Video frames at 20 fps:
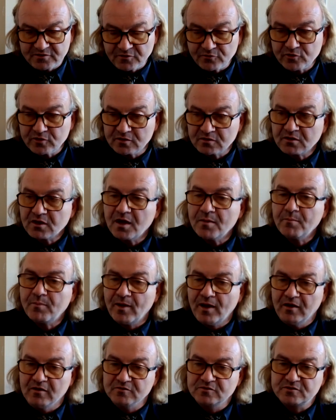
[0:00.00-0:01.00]
different
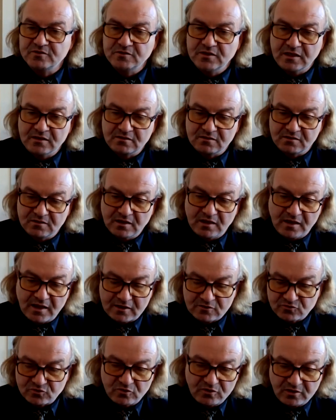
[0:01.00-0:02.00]
compounds that
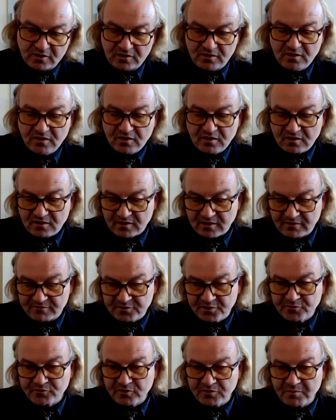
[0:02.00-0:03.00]
actually
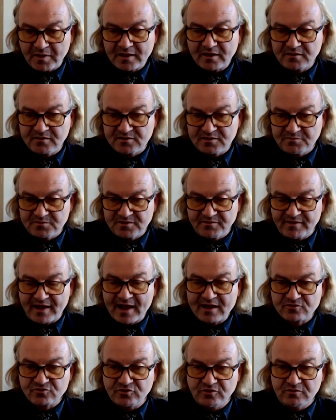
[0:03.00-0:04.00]
have different mechanisms of
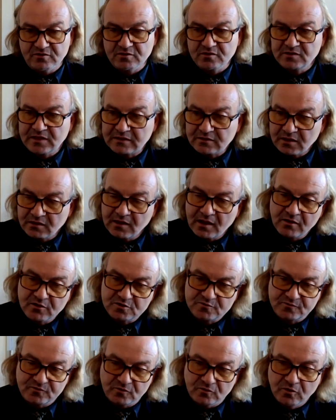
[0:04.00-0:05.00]
action that
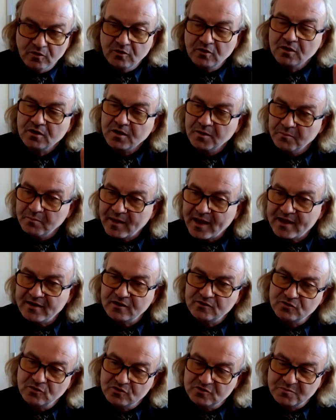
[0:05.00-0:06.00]
allows for
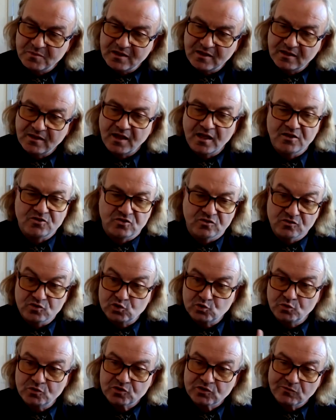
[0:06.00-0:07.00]
combining those medications,
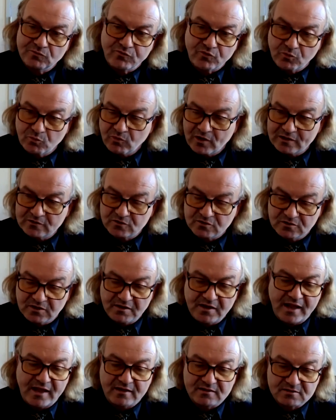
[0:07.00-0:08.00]
switching from one to the
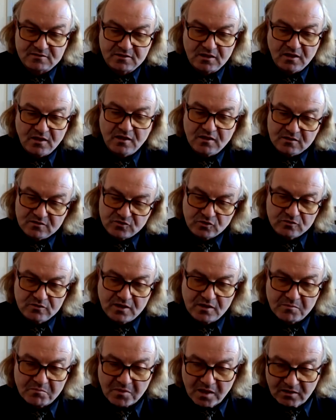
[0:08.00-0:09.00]
next. So
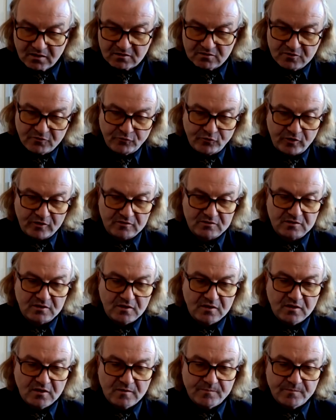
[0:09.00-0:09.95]
there are many different